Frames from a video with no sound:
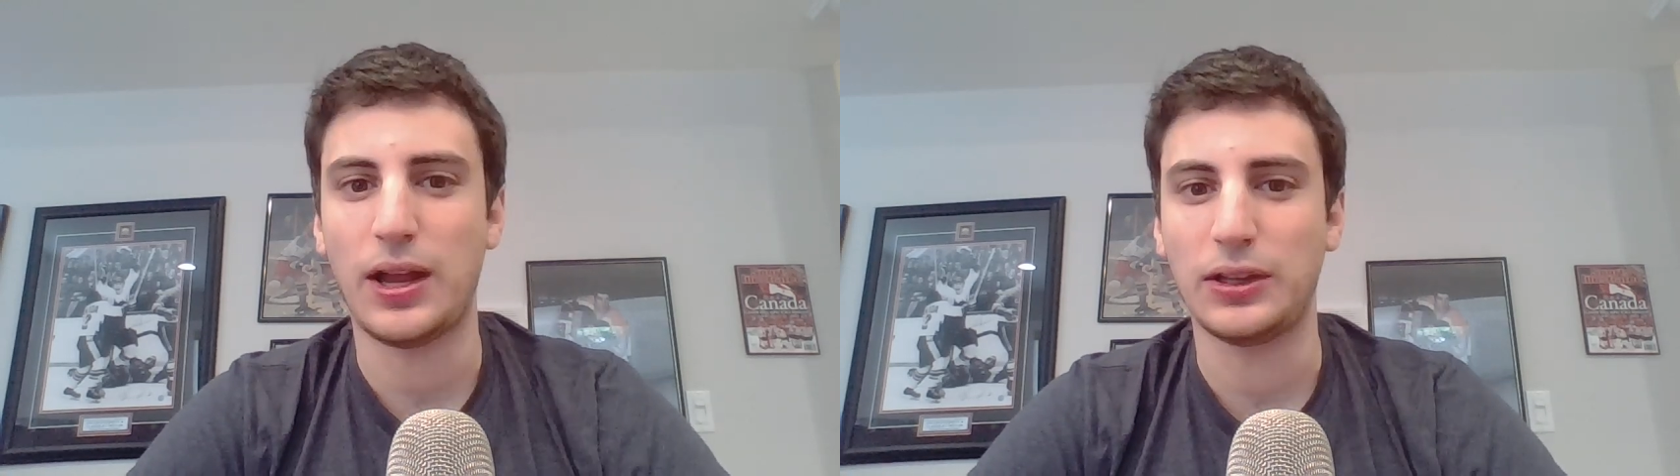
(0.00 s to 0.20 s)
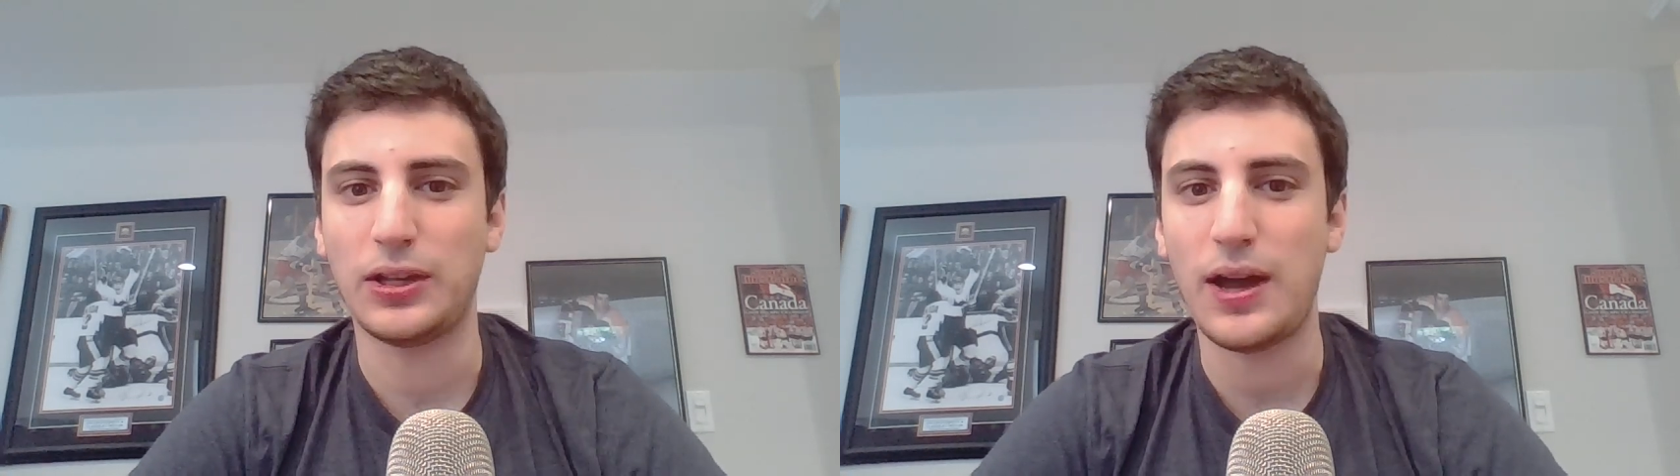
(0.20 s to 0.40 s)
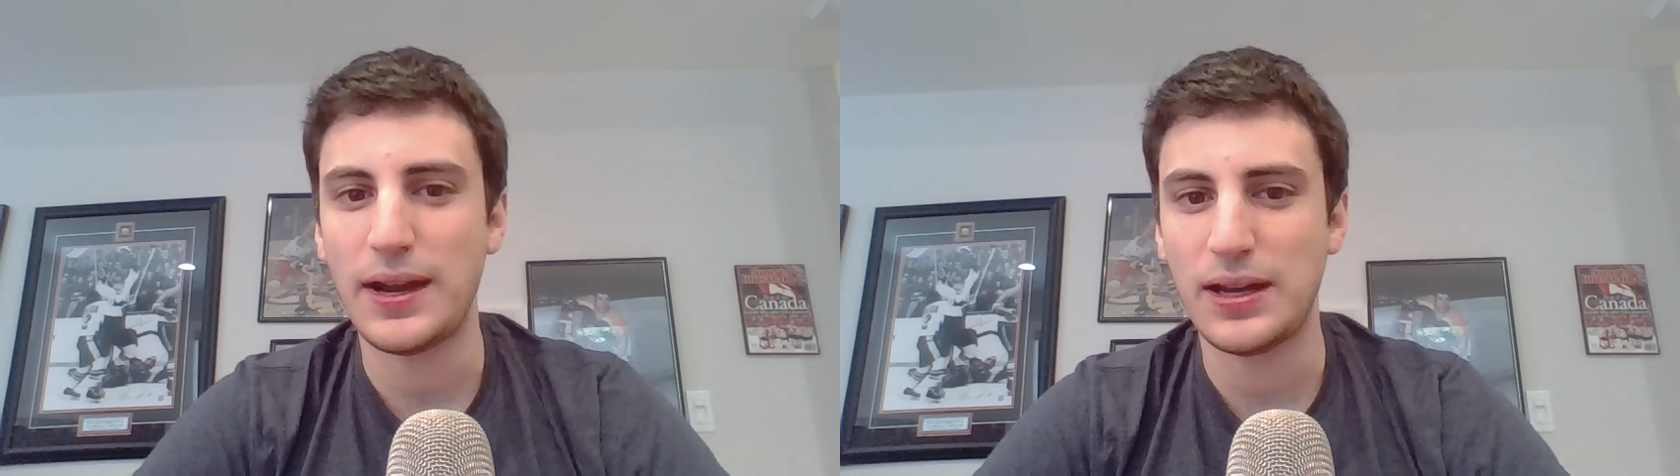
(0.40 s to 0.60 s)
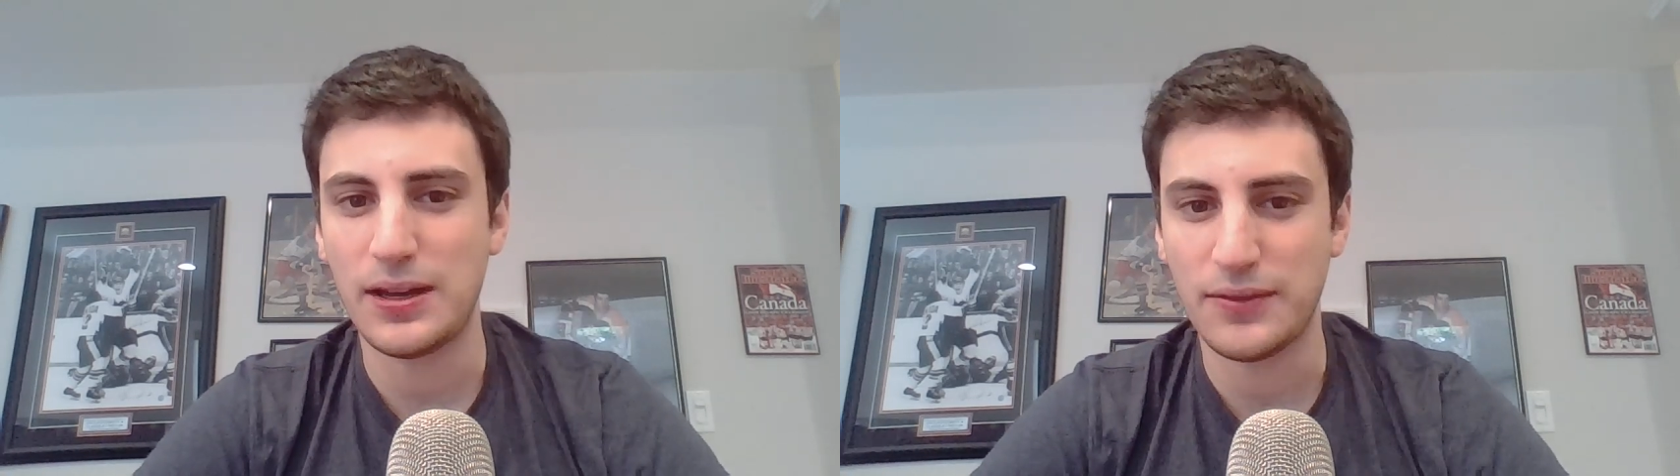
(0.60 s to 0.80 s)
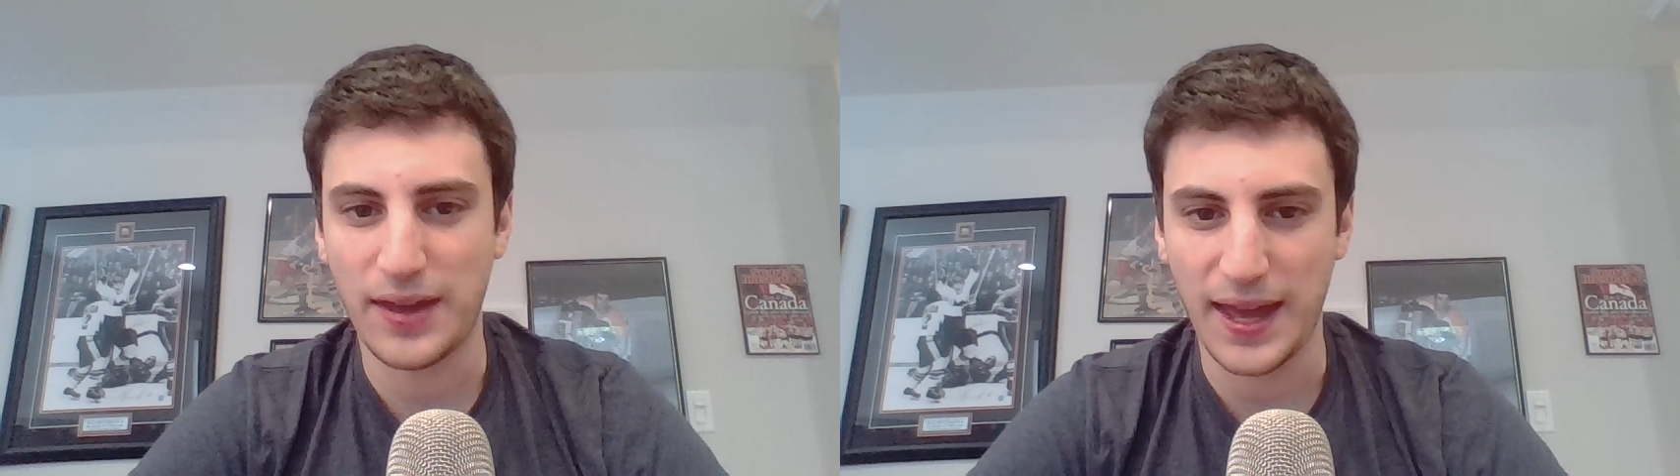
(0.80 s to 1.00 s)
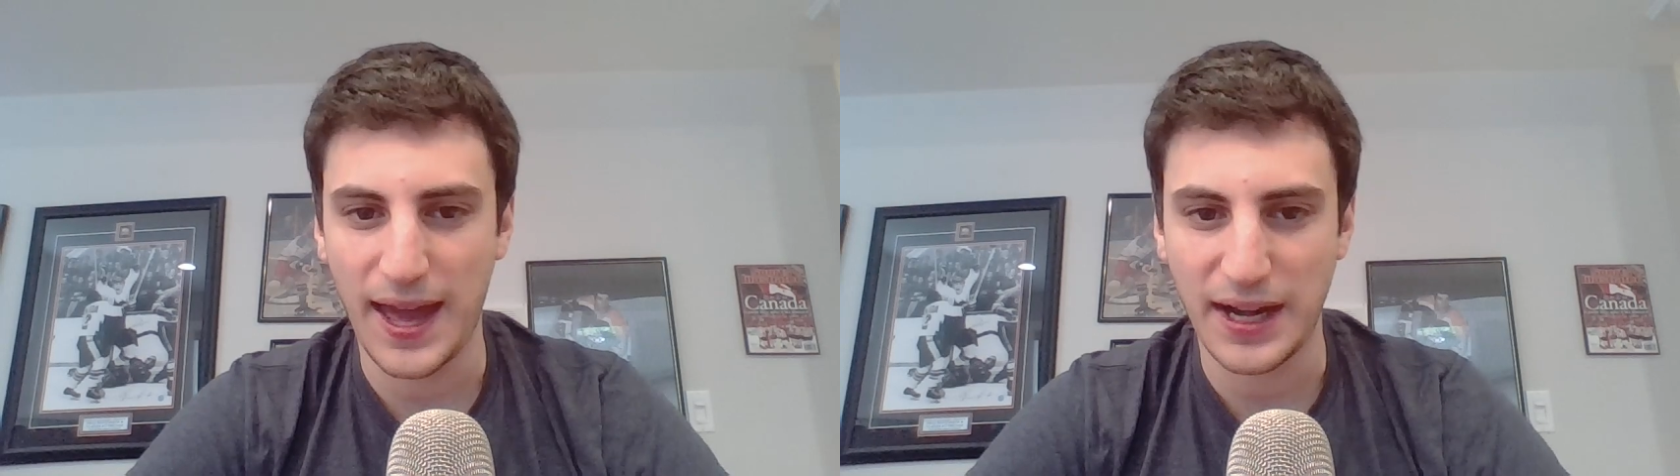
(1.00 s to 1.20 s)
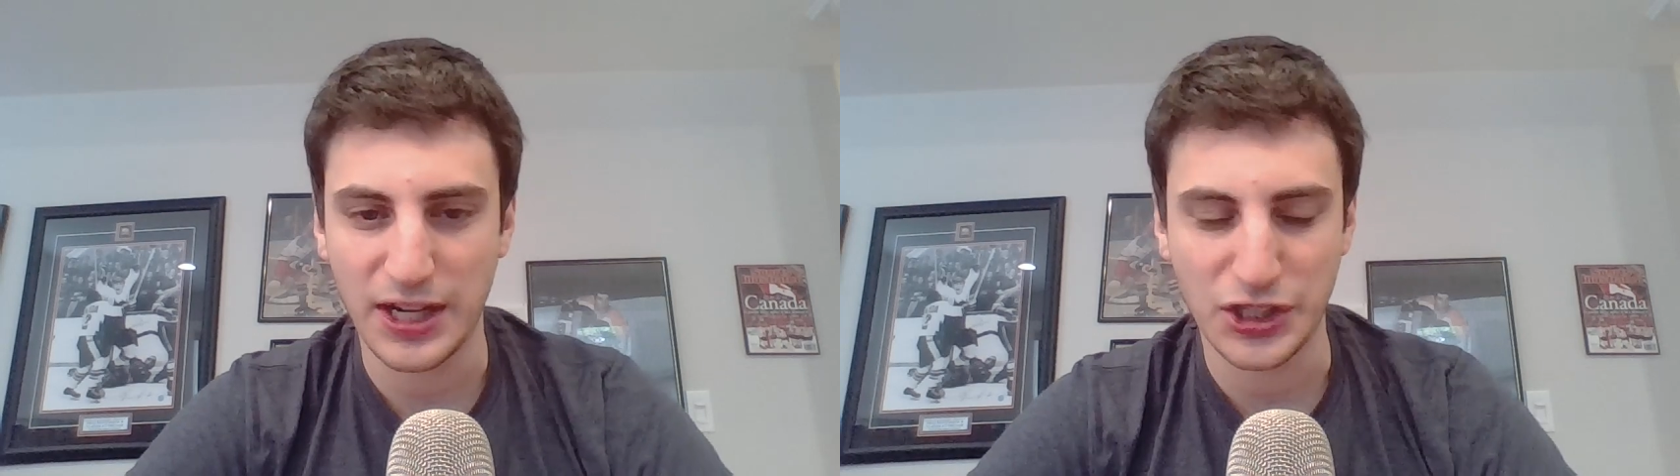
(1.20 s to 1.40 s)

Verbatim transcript: a lot of Canada